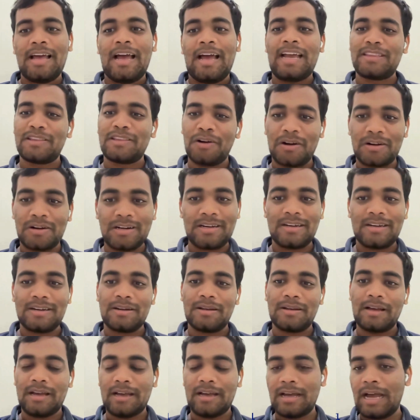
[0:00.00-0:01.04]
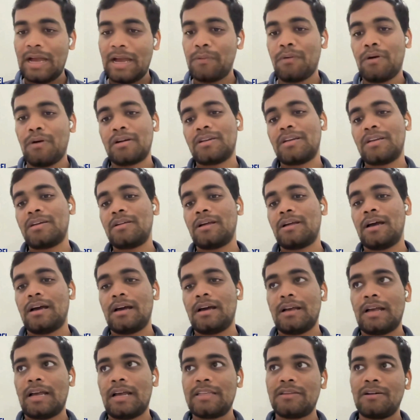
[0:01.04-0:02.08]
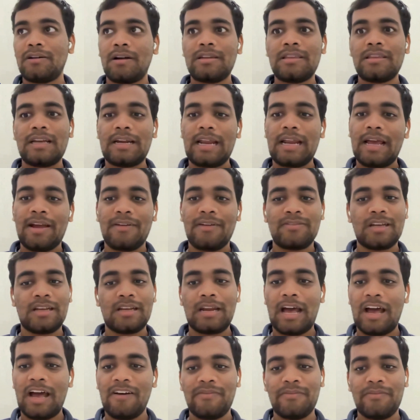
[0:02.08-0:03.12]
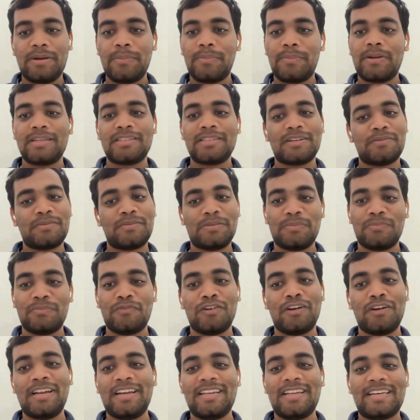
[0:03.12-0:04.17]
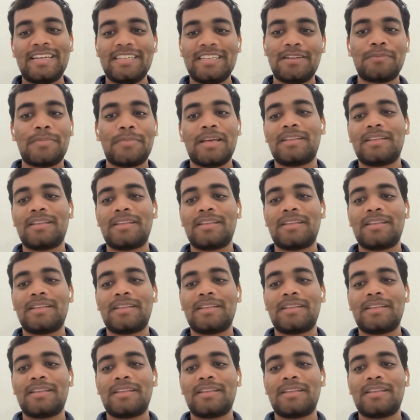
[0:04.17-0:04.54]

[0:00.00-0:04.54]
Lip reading: I thought that I have done half preparation with full dedication.